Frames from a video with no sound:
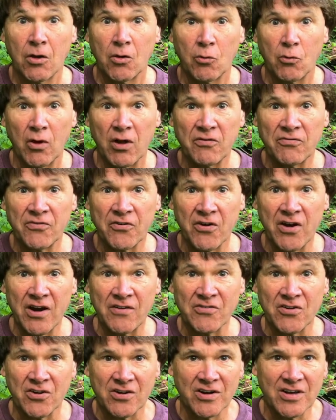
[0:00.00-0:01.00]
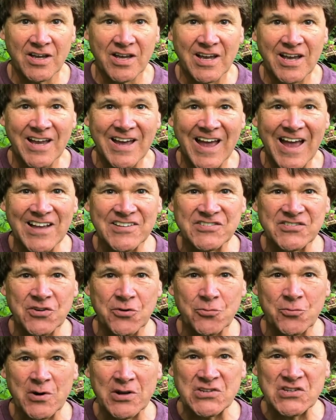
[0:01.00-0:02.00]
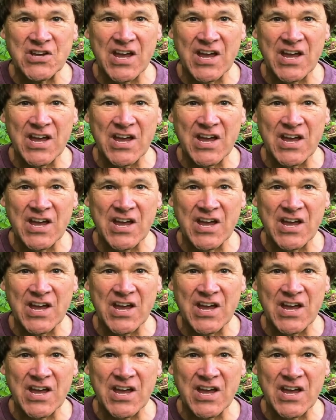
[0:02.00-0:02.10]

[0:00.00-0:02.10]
well, forever, as to which